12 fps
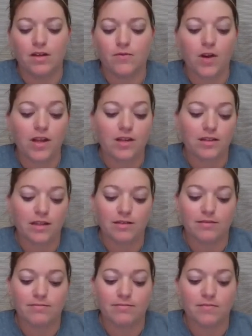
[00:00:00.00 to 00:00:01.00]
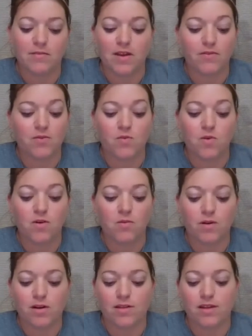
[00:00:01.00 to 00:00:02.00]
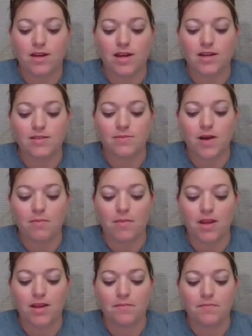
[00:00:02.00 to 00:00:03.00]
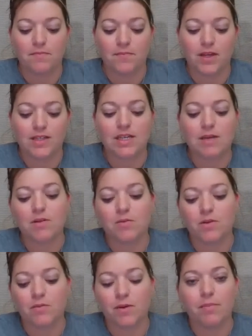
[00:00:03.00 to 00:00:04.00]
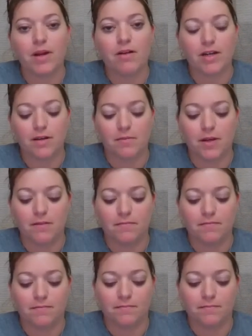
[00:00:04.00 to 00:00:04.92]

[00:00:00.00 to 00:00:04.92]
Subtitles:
Franklin never wore one of the nighties Mom made him, except the one we buried him in.